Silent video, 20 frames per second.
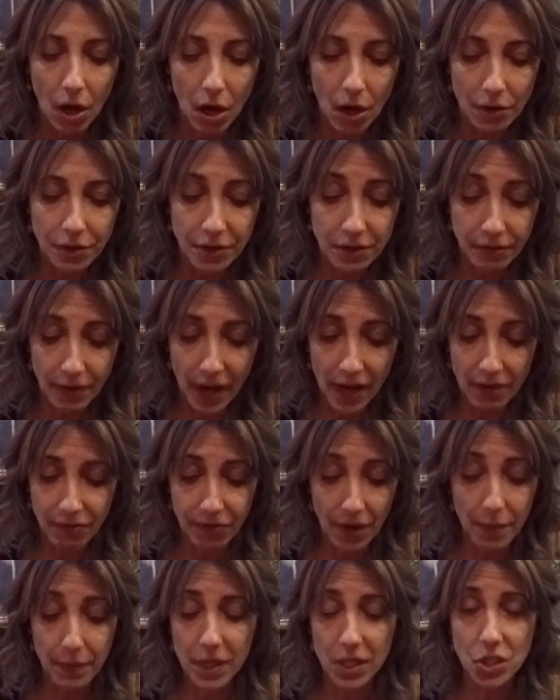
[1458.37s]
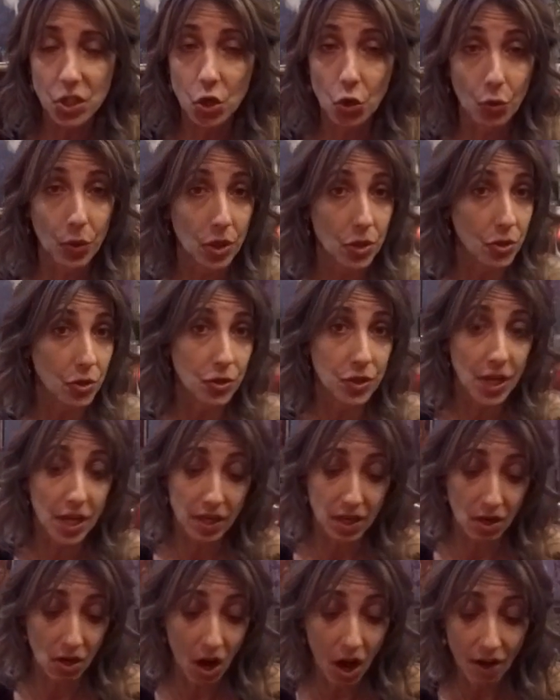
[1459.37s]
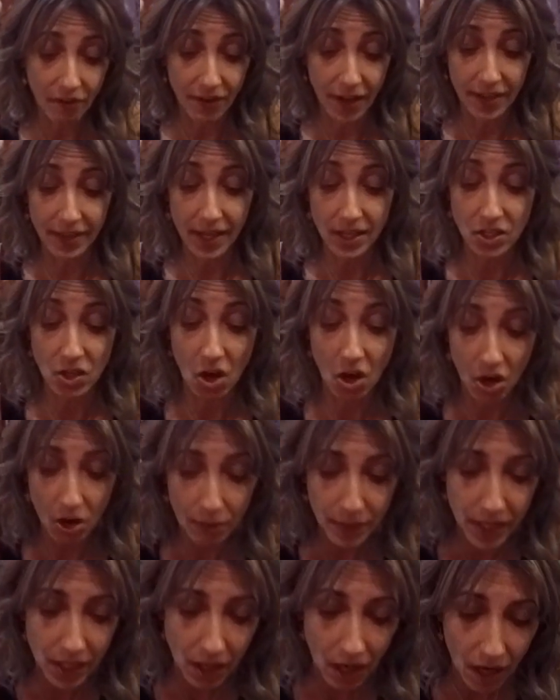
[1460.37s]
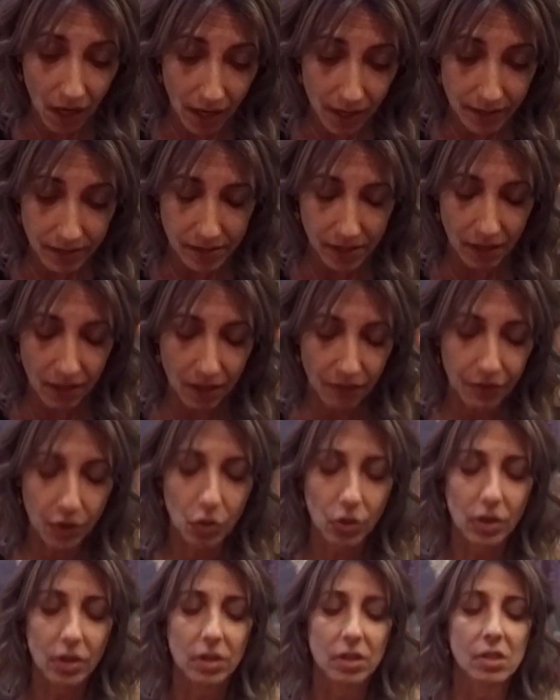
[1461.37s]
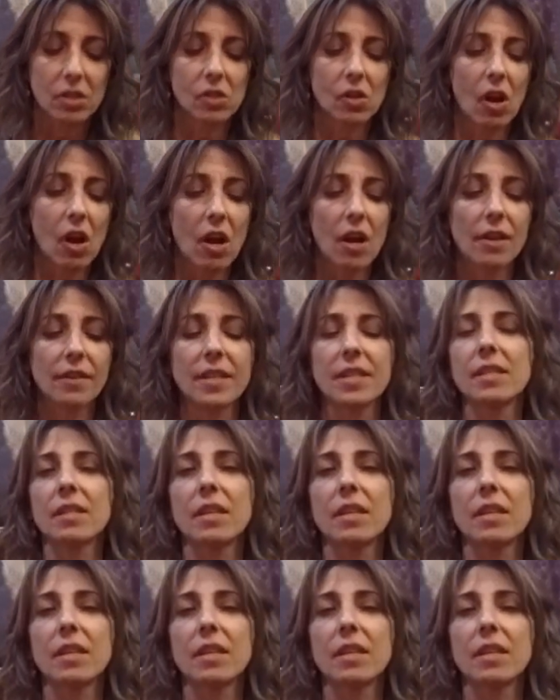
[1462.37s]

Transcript: The Divine Feminine's careers are taking off, and that's all because, and if you look at this card, this